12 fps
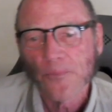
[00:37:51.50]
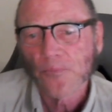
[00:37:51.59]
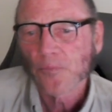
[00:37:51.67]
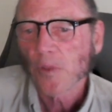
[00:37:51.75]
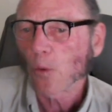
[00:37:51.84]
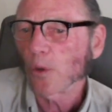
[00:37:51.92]

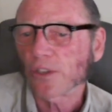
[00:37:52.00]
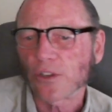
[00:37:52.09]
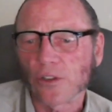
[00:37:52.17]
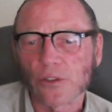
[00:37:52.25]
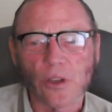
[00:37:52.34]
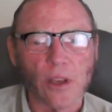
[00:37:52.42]
which
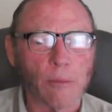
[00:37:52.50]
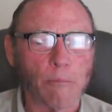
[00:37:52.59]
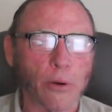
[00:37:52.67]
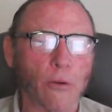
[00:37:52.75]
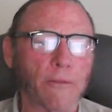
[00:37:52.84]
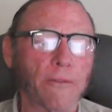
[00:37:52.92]
is a
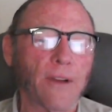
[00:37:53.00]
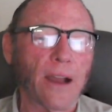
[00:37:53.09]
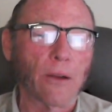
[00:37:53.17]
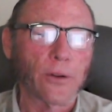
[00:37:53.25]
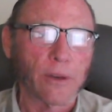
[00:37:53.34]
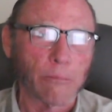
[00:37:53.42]

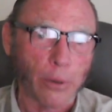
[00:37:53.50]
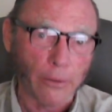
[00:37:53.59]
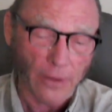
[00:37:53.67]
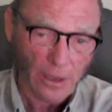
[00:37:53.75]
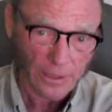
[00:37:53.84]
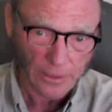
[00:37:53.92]
profound and
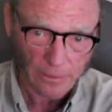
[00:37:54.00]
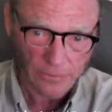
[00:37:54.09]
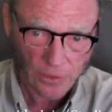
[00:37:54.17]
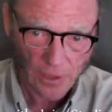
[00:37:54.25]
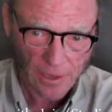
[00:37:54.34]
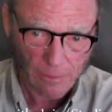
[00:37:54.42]
provocative
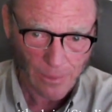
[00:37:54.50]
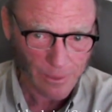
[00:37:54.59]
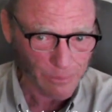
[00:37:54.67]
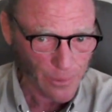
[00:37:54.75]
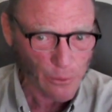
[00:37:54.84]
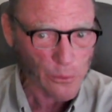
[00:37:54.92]

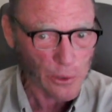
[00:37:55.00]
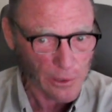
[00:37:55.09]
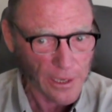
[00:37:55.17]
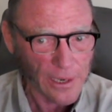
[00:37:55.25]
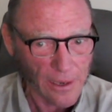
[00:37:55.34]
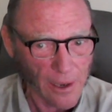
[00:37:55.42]
statement, but we're
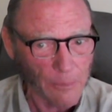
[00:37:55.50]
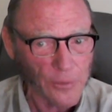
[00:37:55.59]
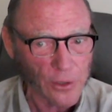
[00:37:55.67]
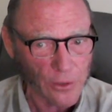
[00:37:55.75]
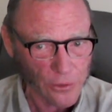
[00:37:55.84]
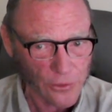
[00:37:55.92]
leading up
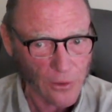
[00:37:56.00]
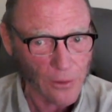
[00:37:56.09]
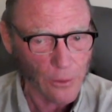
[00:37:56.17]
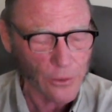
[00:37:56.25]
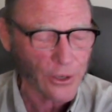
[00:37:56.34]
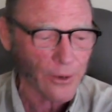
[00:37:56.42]
to the
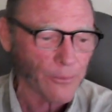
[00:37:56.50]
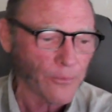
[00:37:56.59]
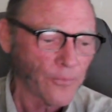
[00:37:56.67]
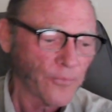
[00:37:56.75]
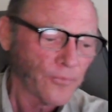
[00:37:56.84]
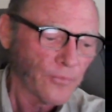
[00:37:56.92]
solution.
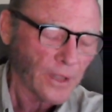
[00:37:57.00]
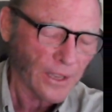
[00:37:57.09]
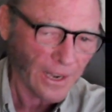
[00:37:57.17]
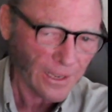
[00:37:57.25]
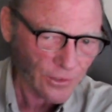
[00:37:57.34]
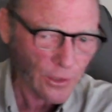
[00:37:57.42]
It
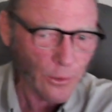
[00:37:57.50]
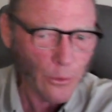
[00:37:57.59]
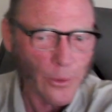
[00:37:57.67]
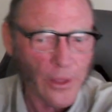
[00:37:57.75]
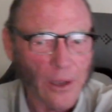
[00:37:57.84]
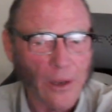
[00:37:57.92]
has to do
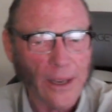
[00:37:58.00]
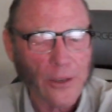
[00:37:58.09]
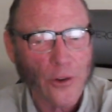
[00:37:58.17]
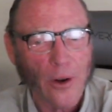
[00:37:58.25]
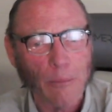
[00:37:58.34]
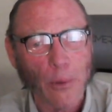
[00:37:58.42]
with the
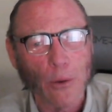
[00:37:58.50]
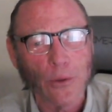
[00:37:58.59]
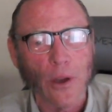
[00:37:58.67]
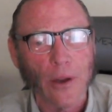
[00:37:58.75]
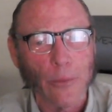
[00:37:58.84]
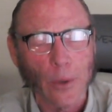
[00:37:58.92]

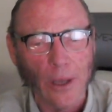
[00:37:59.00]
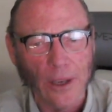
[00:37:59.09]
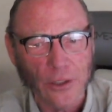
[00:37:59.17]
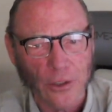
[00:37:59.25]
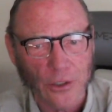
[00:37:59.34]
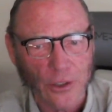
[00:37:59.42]
electron-proton
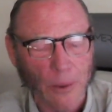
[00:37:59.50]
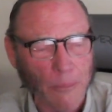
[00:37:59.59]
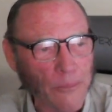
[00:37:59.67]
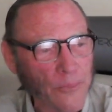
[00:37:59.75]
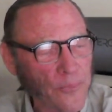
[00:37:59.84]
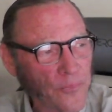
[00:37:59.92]
relationship.
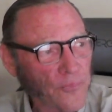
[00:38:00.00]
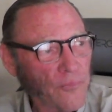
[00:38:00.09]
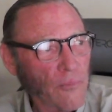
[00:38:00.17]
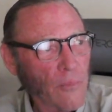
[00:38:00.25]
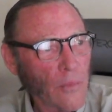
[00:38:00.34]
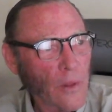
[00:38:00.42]

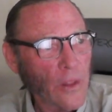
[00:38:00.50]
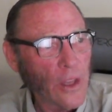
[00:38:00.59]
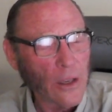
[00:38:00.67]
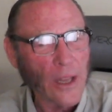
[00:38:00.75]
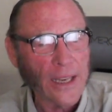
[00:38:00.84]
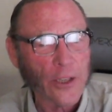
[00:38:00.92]
The
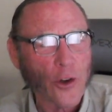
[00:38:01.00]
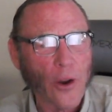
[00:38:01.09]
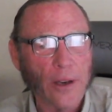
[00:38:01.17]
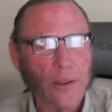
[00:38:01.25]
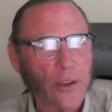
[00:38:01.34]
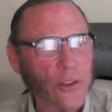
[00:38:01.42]

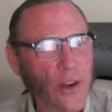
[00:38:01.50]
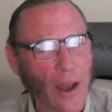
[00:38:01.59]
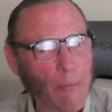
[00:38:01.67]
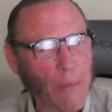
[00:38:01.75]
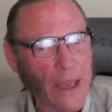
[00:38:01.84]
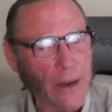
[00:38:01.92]
electron does
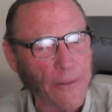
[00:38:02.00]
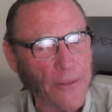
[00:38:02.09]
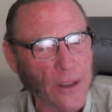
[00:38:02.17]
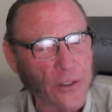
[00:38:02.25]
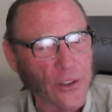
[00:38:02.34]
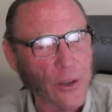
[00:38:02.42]
not
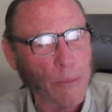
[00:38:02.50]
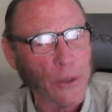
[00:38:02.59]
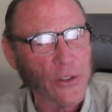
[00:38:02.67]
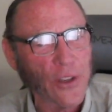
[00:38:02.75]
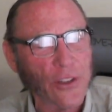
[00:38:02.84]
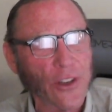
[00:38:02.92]
manifest a
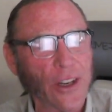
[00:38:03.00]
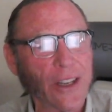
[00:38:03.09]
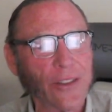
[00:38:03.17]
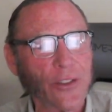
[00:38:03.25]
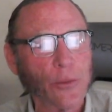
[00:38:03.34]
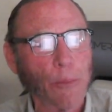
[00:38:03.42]
position
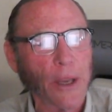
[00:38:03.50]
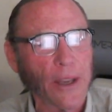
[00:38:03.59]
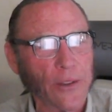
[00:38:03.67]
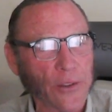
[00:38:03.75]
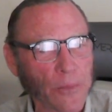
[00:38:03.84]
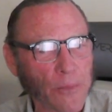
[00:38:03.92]
in space.